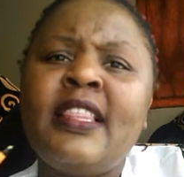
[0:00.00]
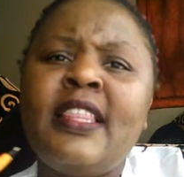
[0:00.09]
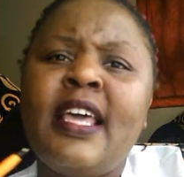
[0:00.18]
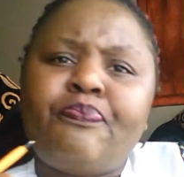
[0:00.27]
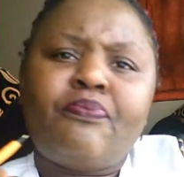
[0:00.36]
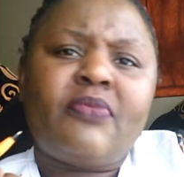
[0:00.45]

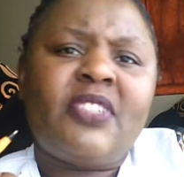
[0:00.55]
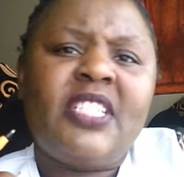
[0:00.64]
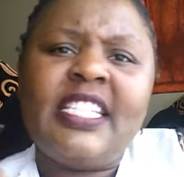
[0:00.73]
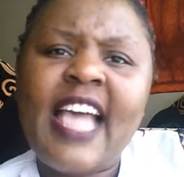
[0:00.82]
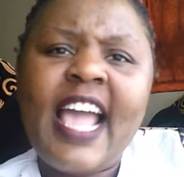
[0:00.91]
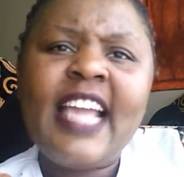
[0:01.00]
the
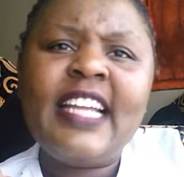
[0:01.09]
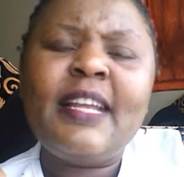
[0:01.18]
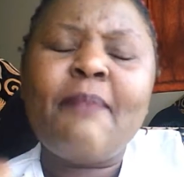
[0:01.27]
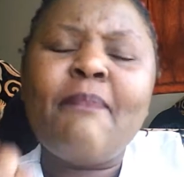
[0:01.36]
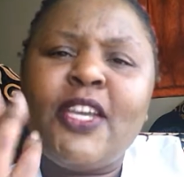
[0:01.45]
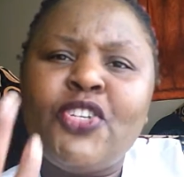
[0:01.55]

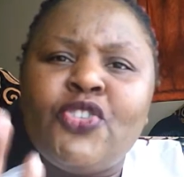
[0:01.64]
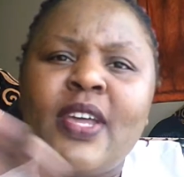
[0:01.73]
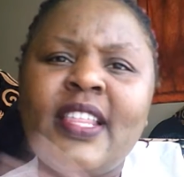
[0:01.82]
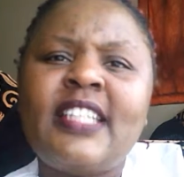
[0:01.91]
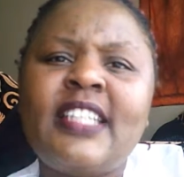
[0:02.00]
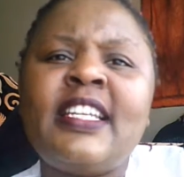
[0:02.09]
design, make
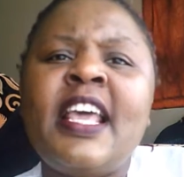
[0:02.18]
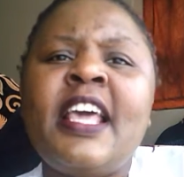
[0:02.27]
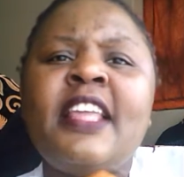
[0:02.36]
sure that